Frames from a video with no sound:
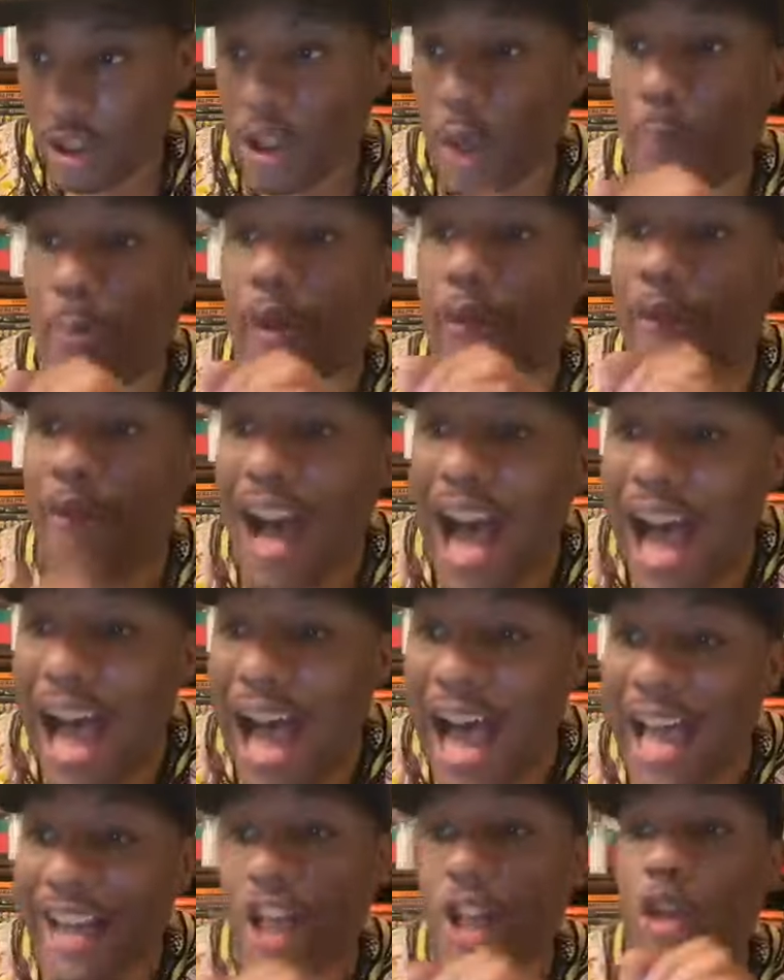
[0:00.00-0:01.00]
to
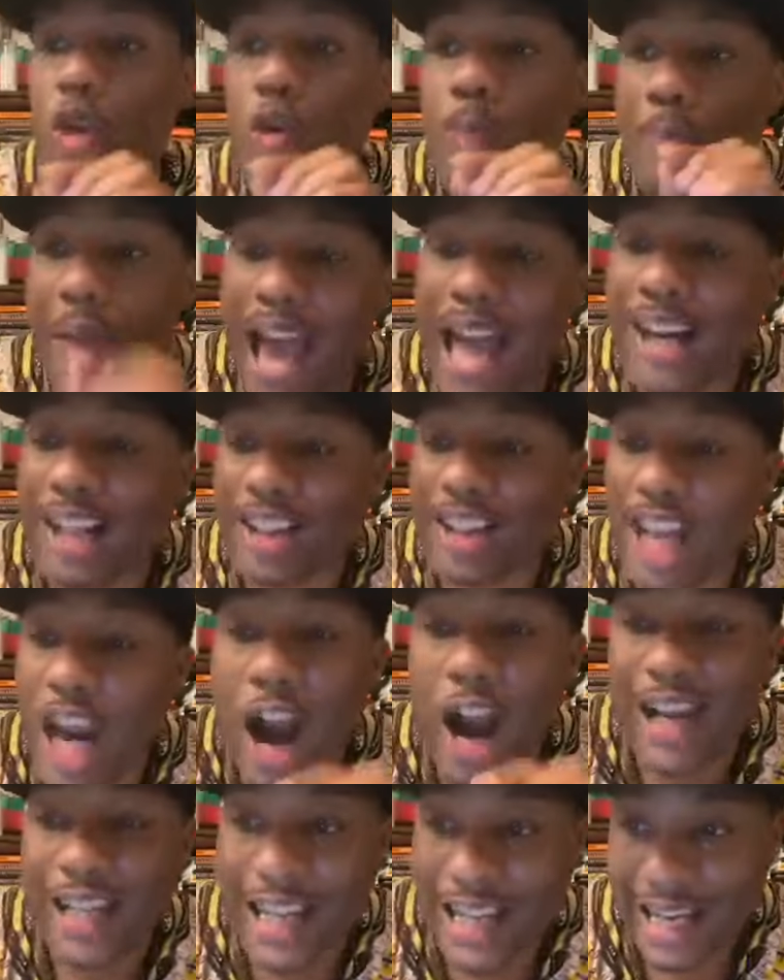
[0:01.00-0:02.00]
provide
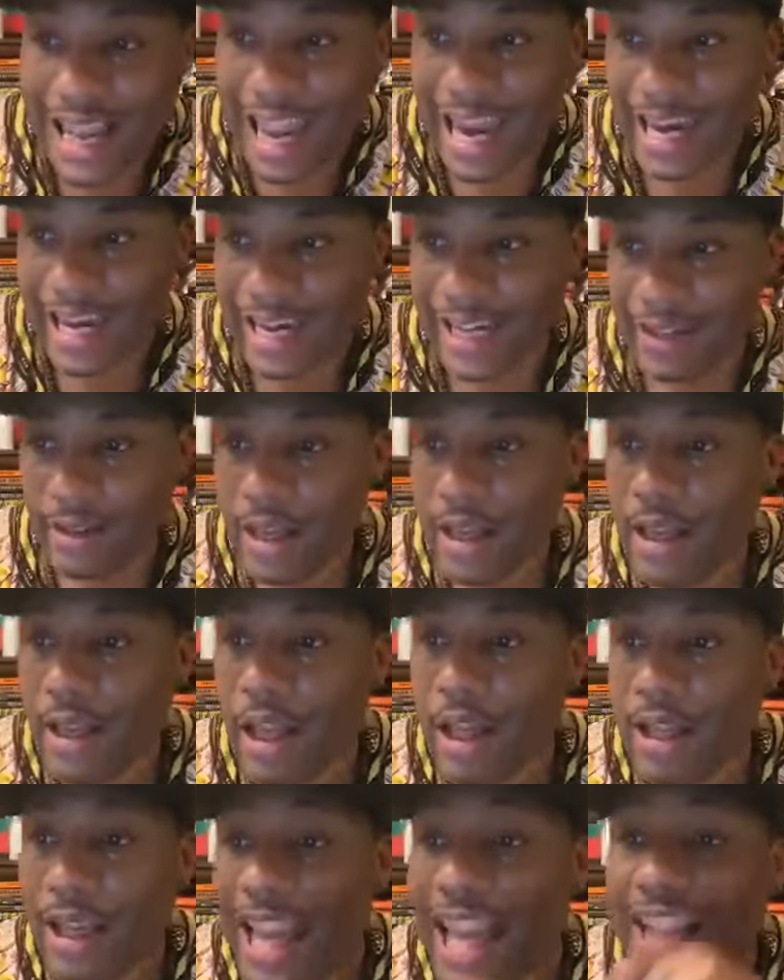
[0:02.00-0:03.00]
humanitarian aid,
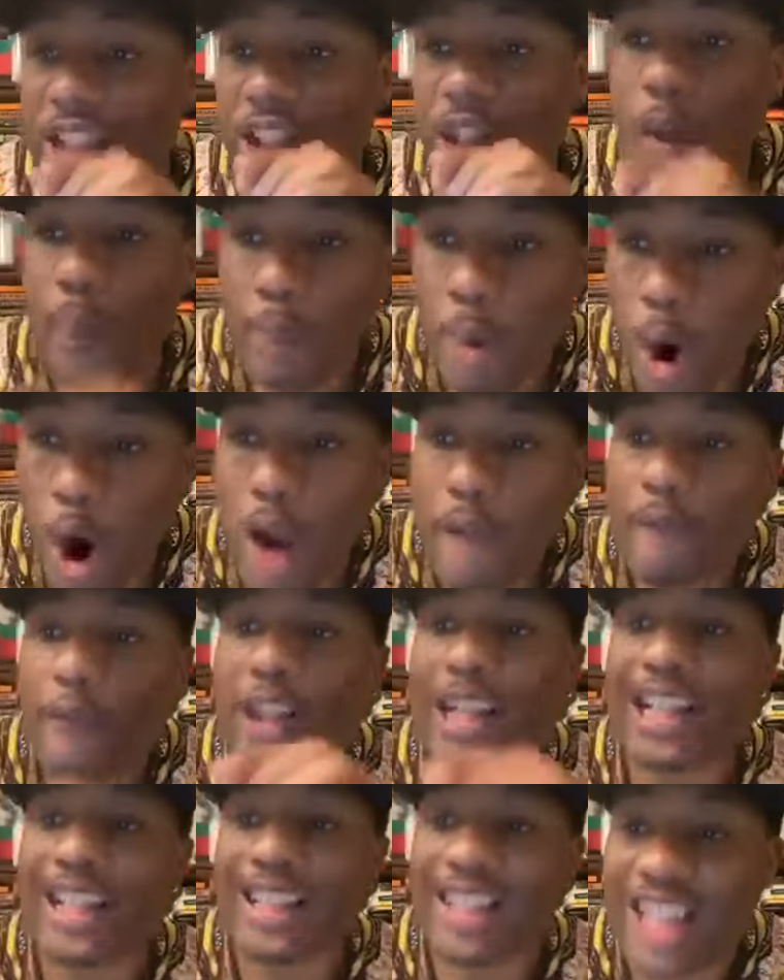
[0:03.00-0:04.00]
its support
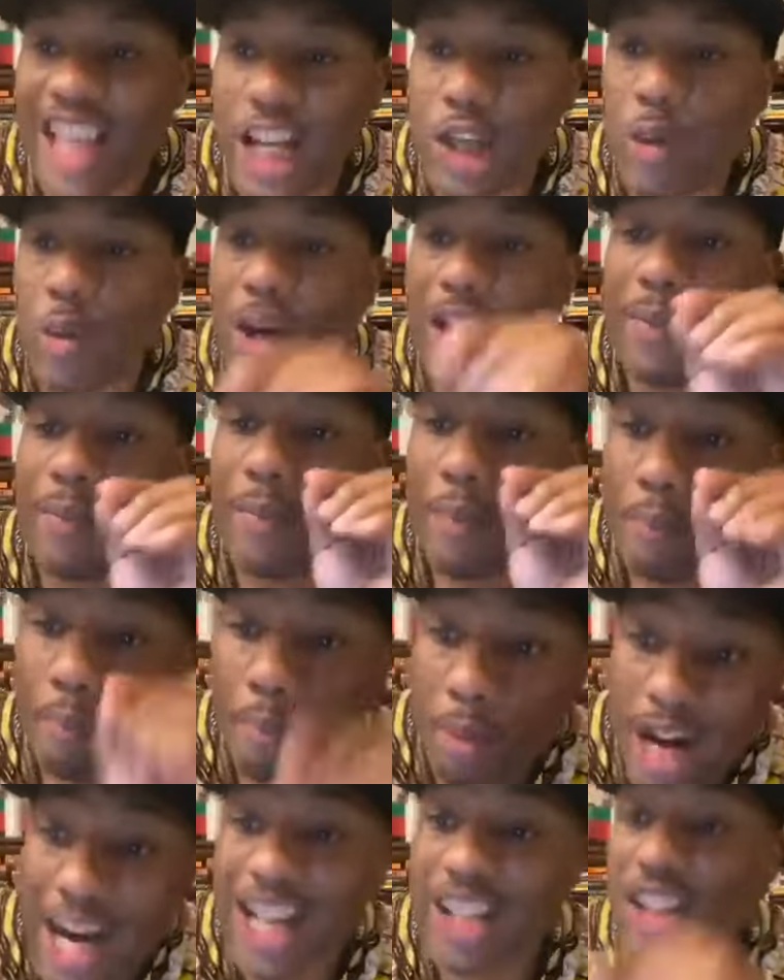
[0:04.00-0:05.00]
for continuing
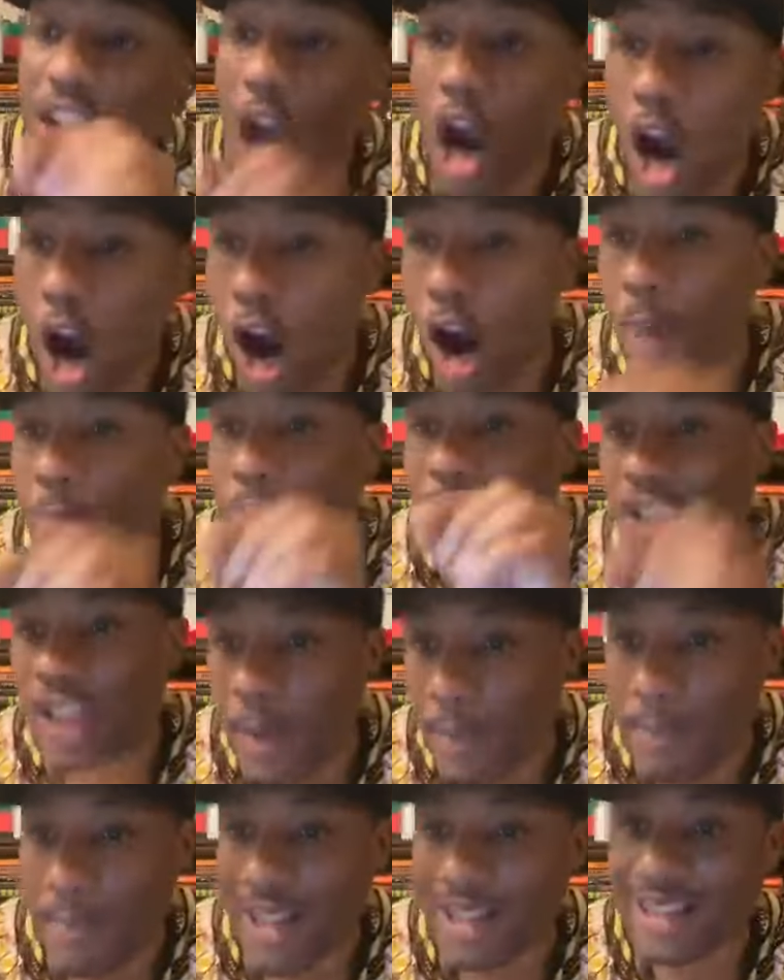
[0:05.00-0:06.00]
British arms
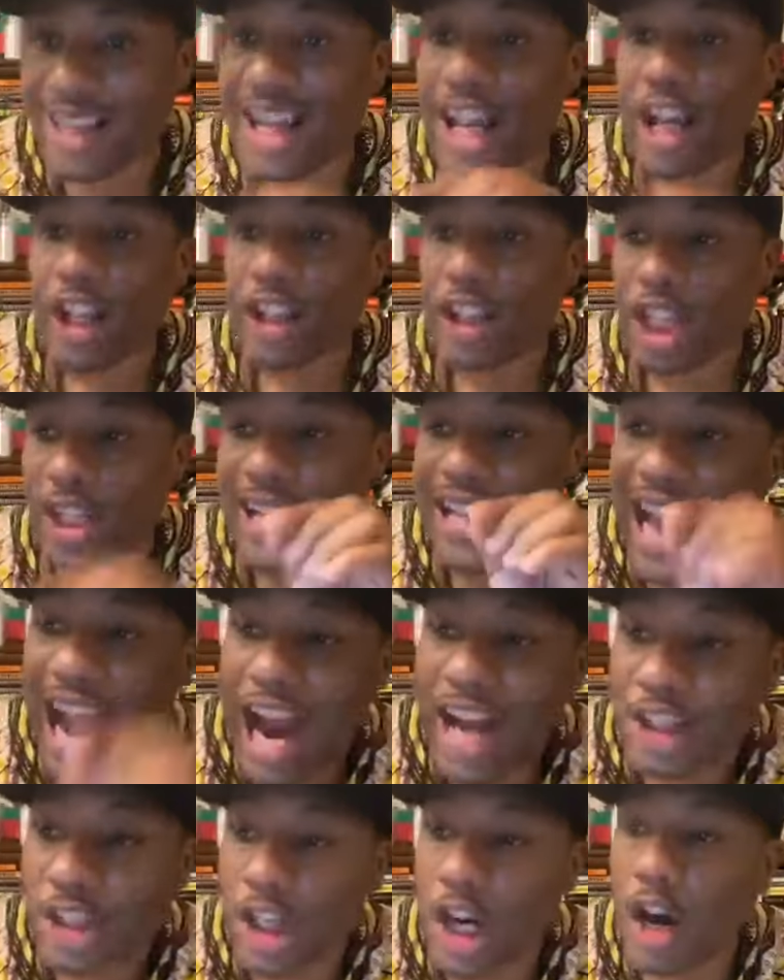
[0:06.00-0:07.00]
shipments to the
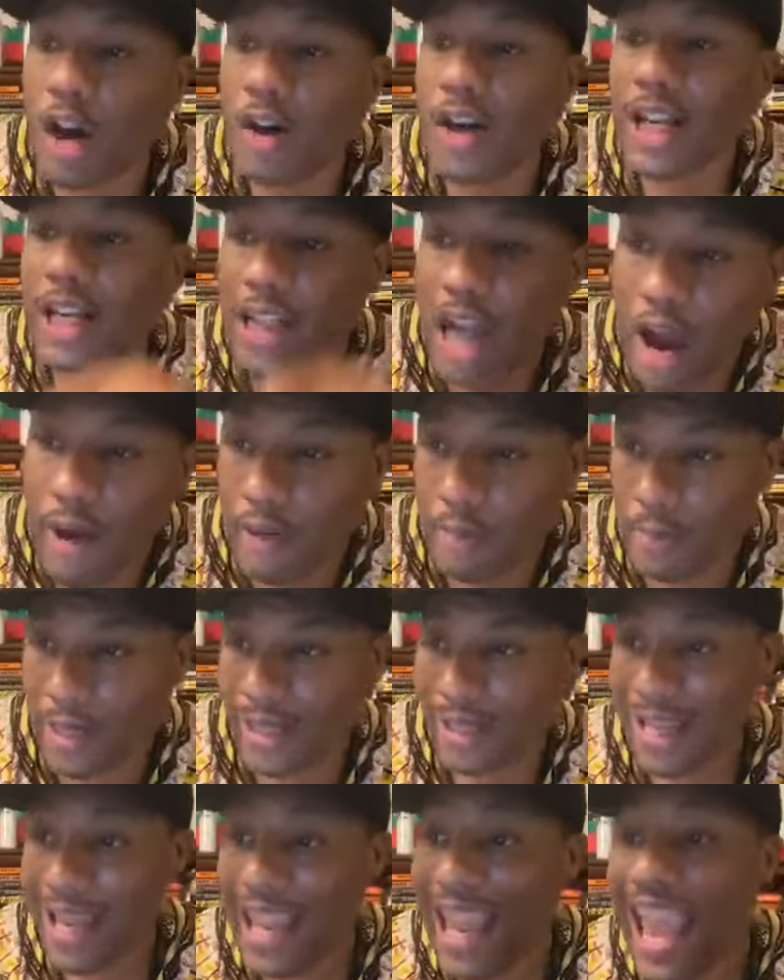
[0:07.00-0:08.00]
Nigerian
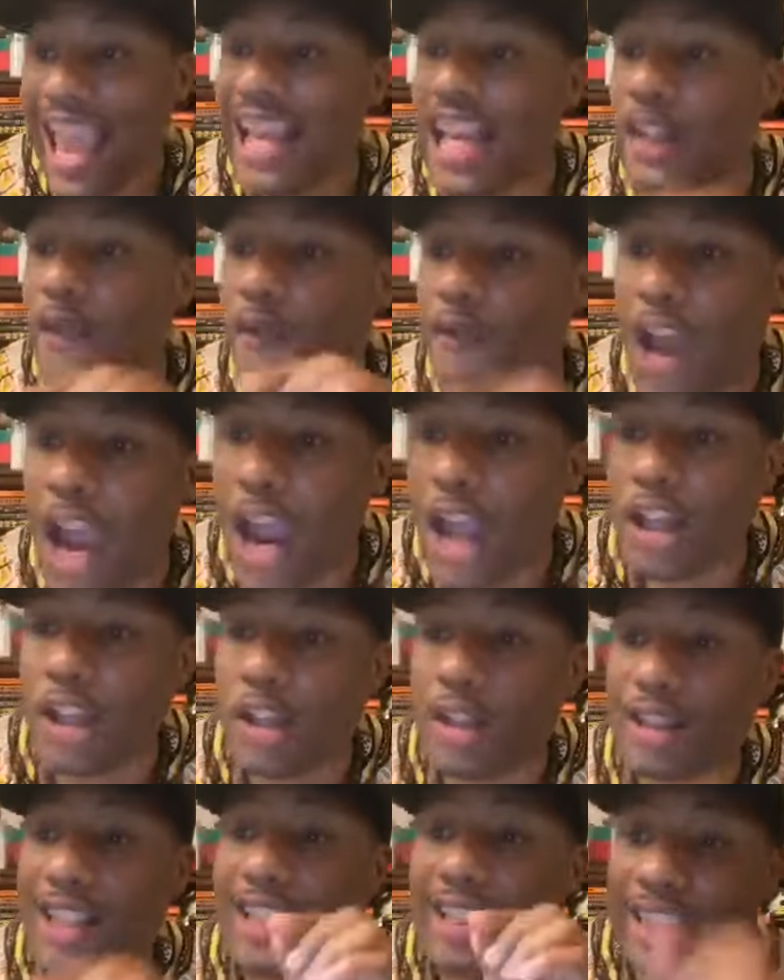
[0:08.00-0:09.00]
government and its
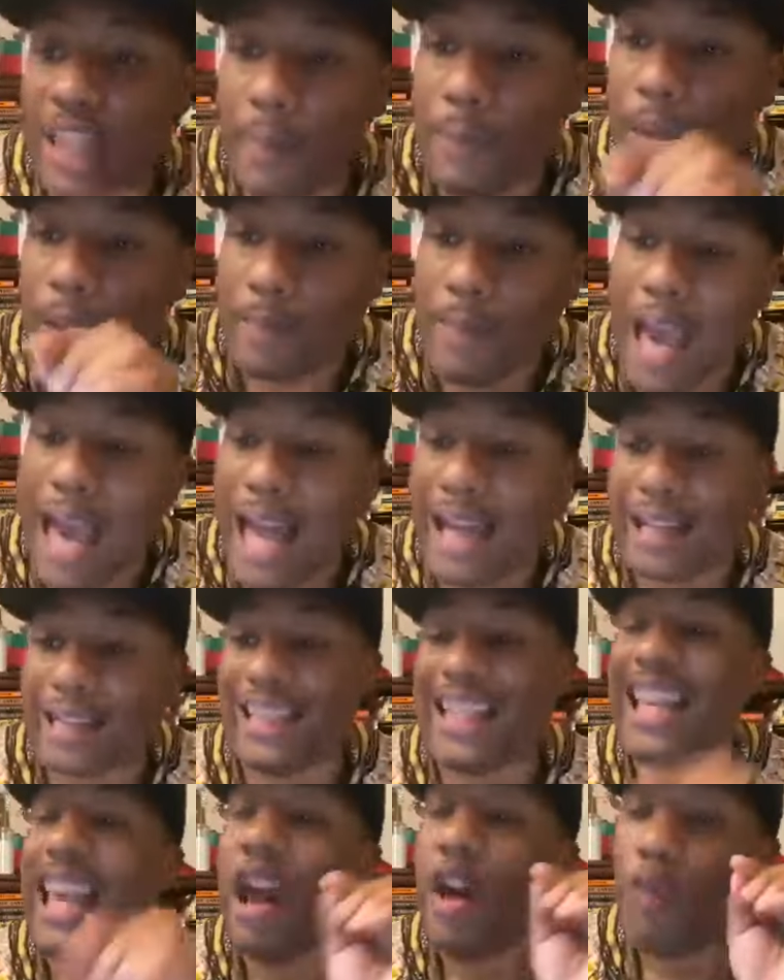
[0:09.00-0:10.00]
failure to
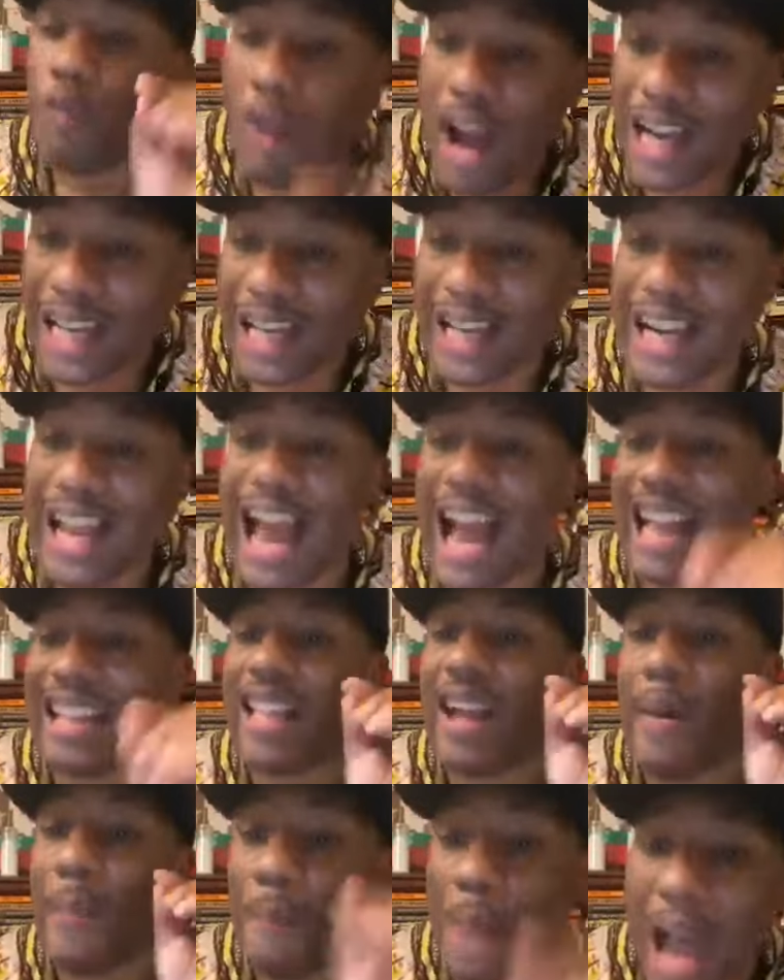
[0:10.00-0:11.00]
diplomatically recognize
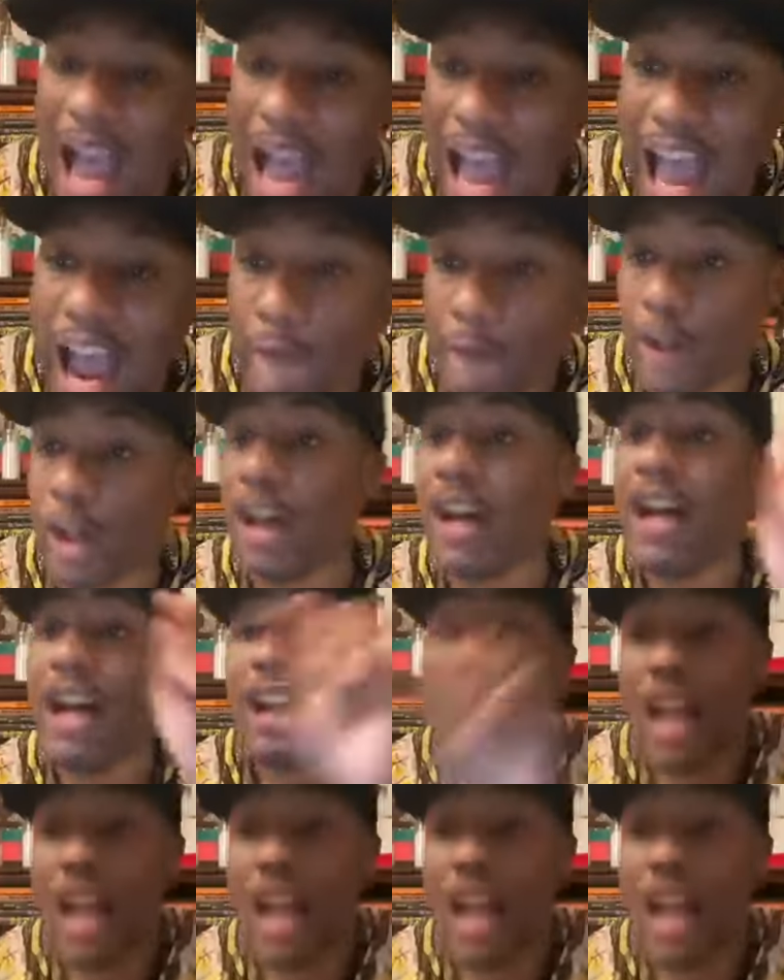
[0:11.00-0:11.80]
Biafra.